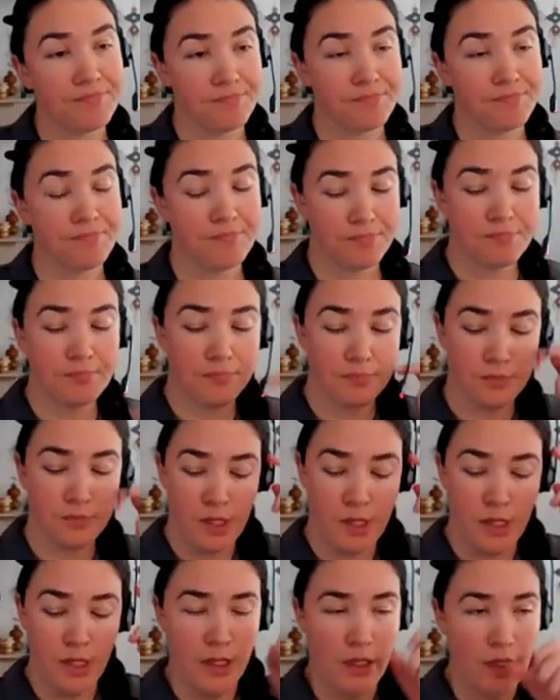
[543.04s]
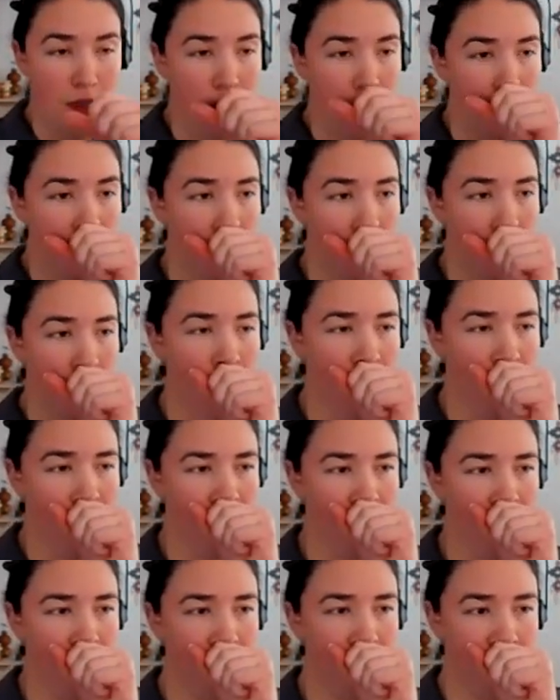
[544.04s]

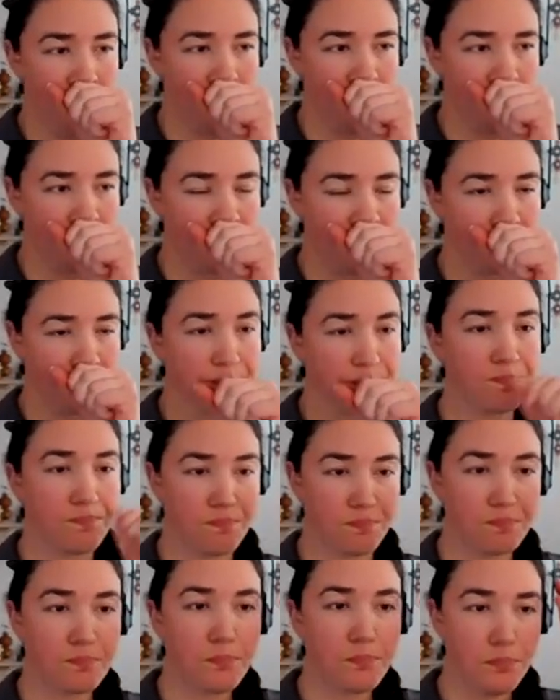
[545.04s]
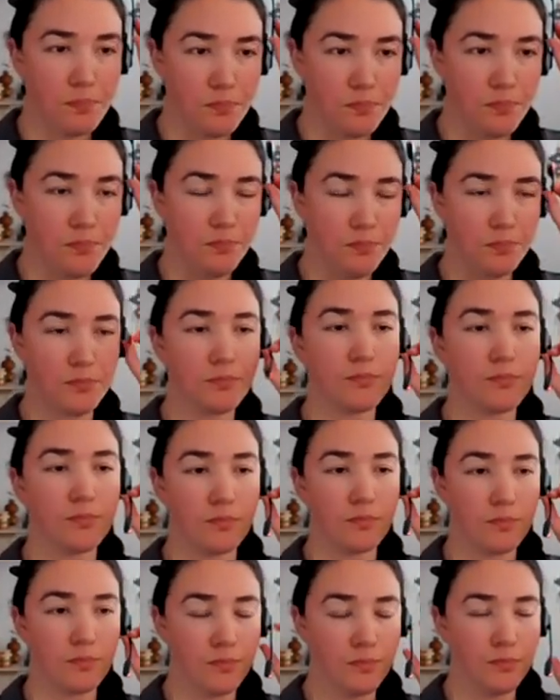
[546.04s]

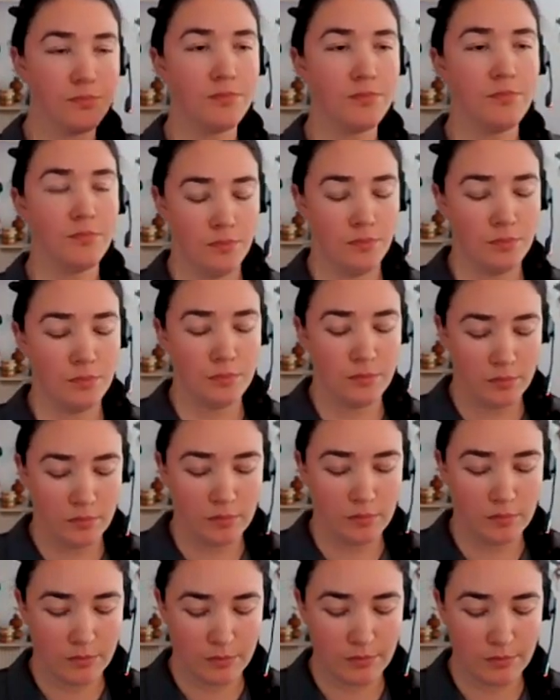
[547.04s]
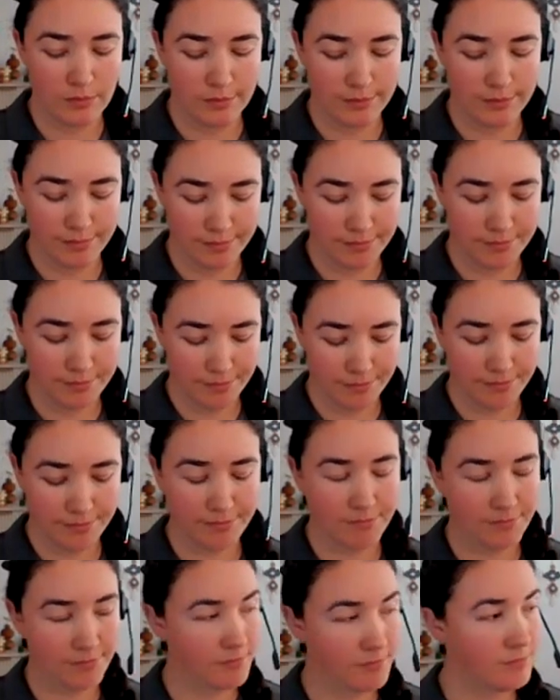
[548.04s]

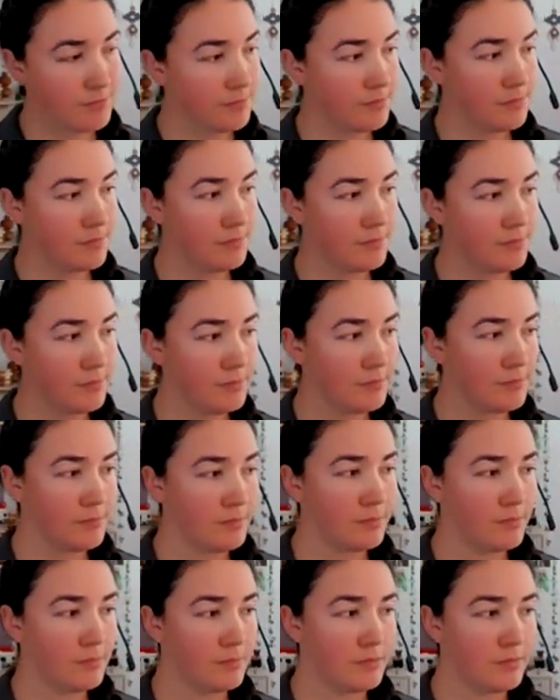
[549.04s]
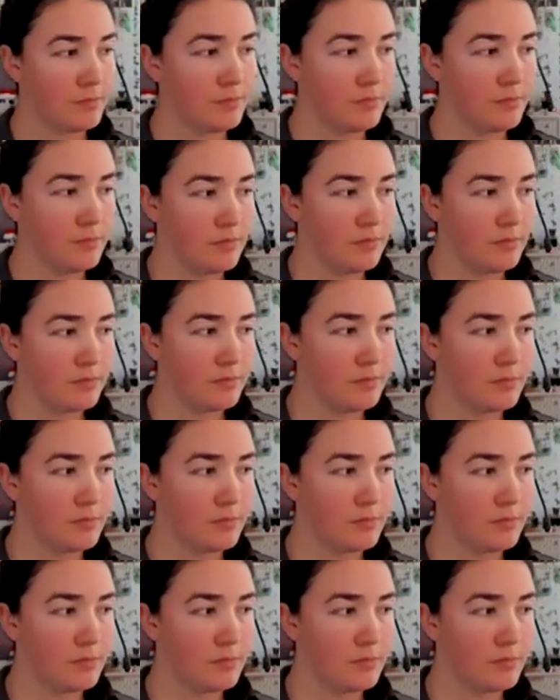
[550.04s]
(silent)